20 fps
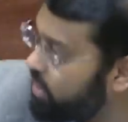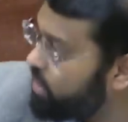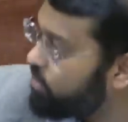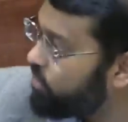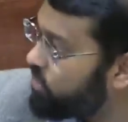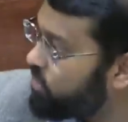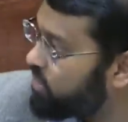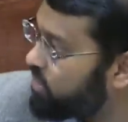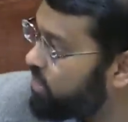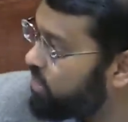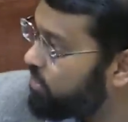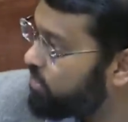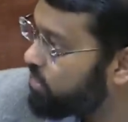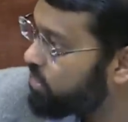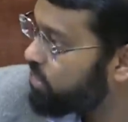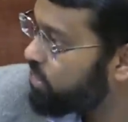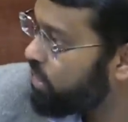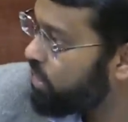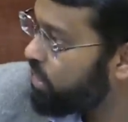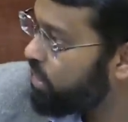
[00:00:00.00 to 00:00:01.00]
Muslims.
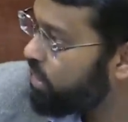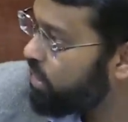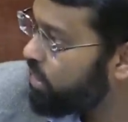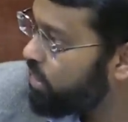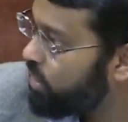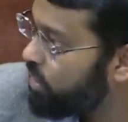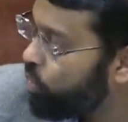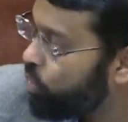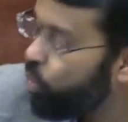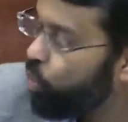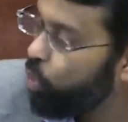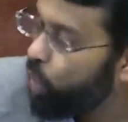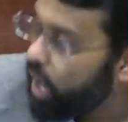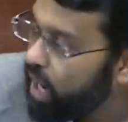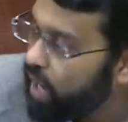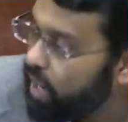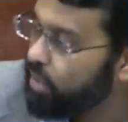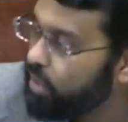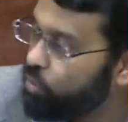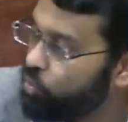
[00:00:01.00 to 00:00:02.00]

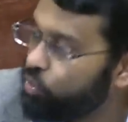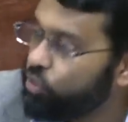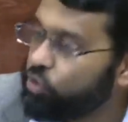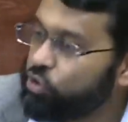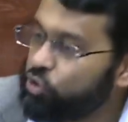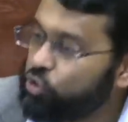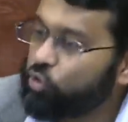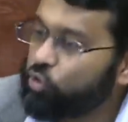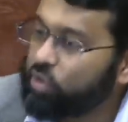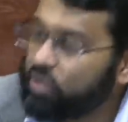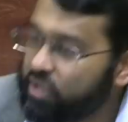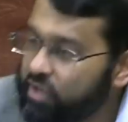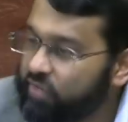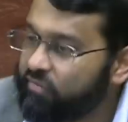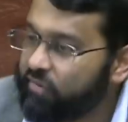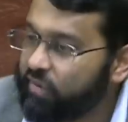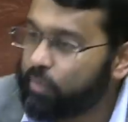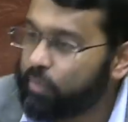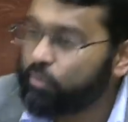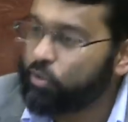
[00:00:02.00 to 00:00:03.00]
Why would you
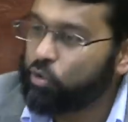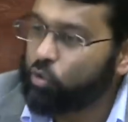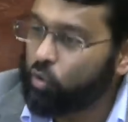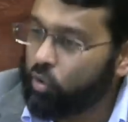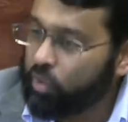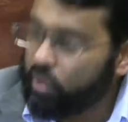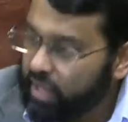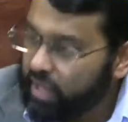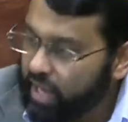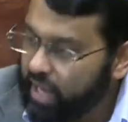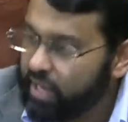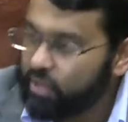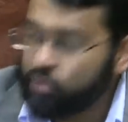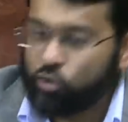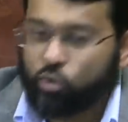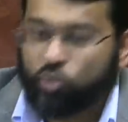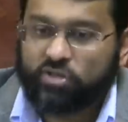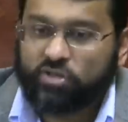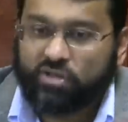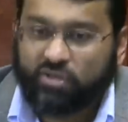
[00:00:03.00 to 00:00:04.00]
give up your land,
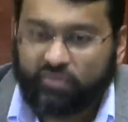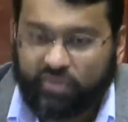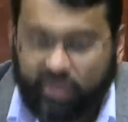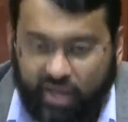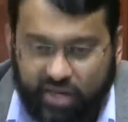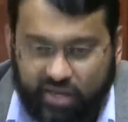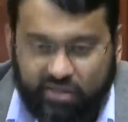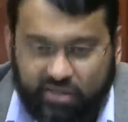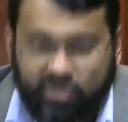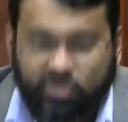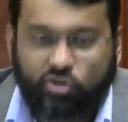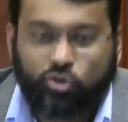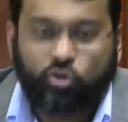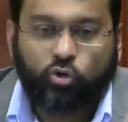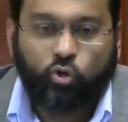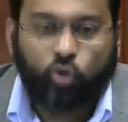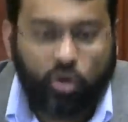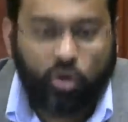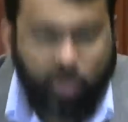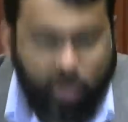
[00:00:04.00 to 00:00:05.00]
your civilization,
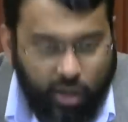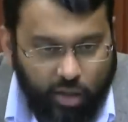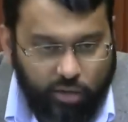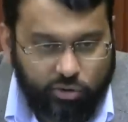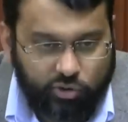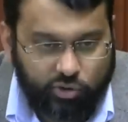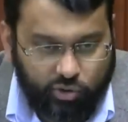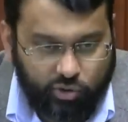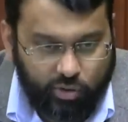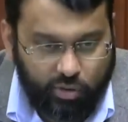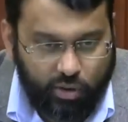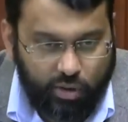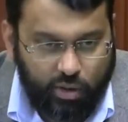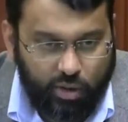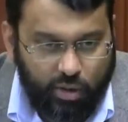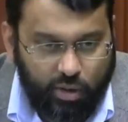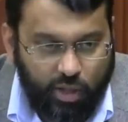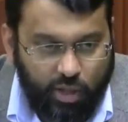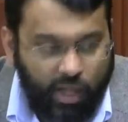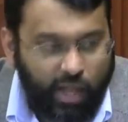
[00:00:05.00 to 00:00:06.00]
your culture,
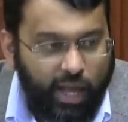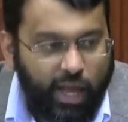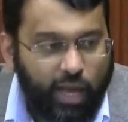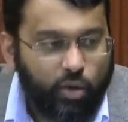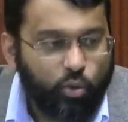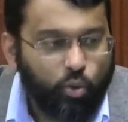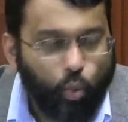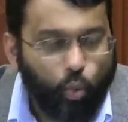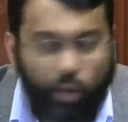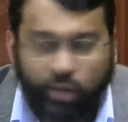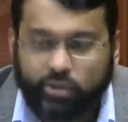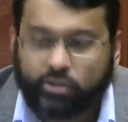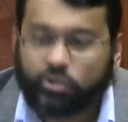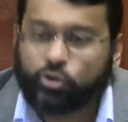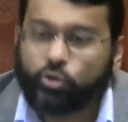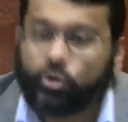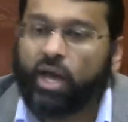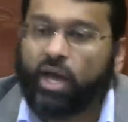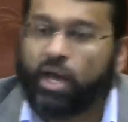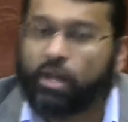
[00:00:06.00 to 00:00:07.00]
and want
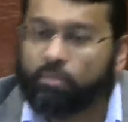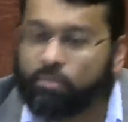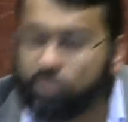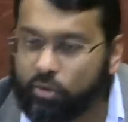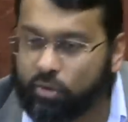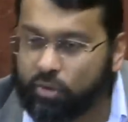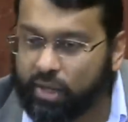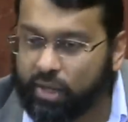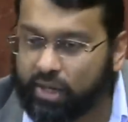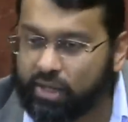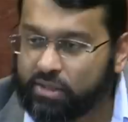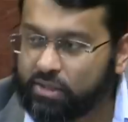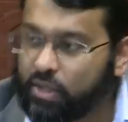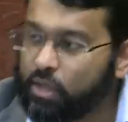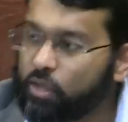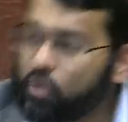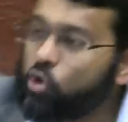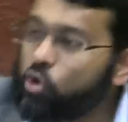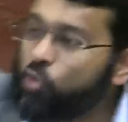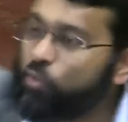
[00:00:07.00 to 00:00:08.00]
to emulate
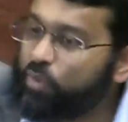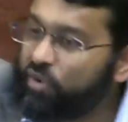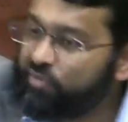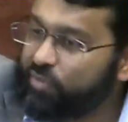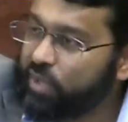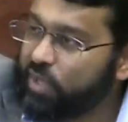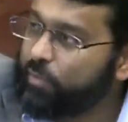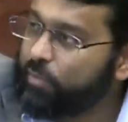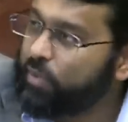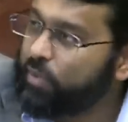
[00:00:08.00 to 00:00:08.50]
a group of people